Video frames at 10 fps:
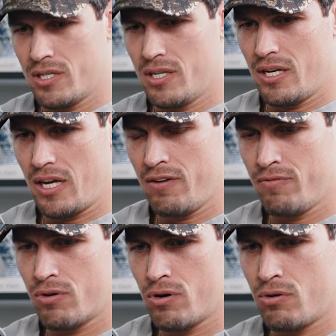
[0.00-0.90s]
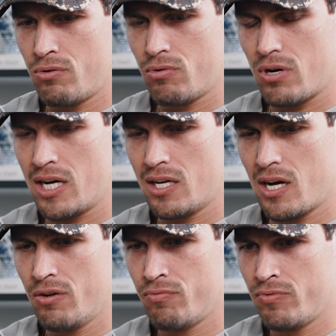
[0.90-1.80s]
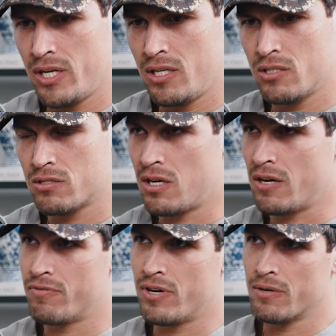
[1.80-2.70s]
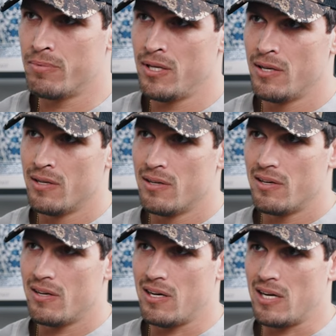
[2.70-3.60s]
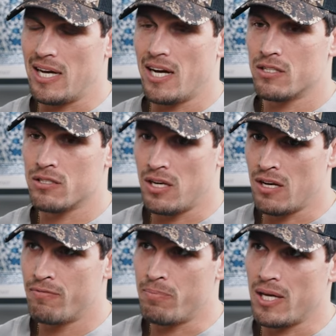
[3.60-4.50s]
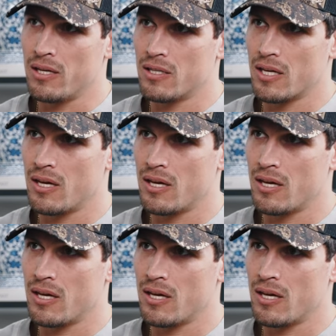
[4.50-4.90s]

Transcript: I didn't have a goal. I, I really just loved rugby. Yeah. Like, I just loved playing the